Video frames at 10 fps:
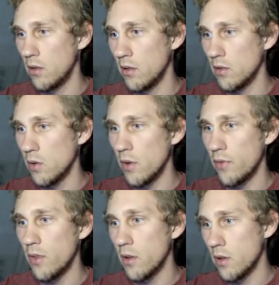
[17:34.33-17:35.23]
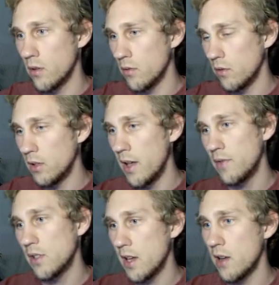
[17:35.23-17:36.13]
So if the left
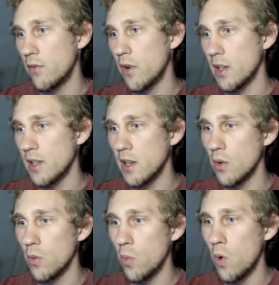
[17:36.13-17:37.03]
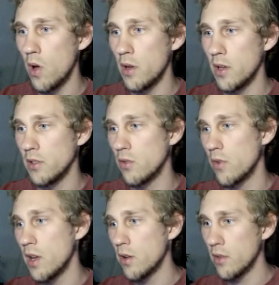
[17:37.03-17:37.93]
side of rectangle 1 is
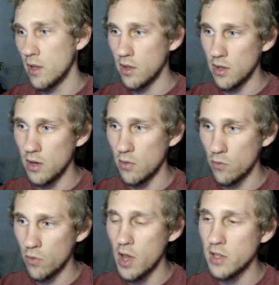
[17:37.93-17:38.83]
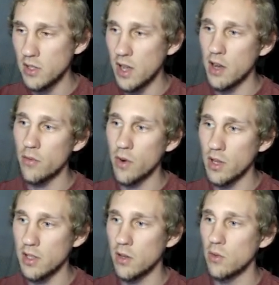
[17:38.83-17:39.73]
greater than the right side of
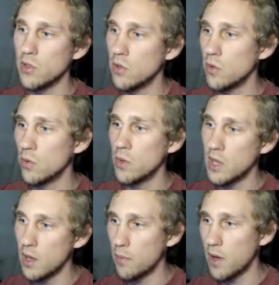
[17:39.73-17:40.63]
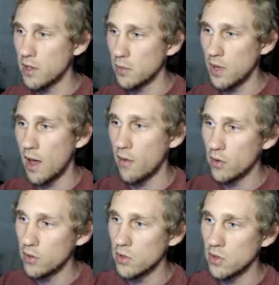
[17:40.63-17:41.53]
rectangle 2, we can't possibly have a
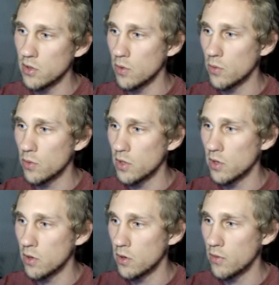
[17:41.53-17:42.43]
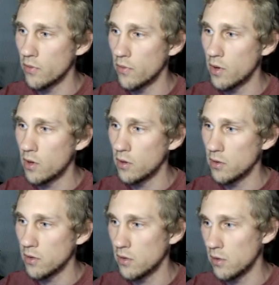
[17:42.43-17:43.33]
collision, so we'll return false.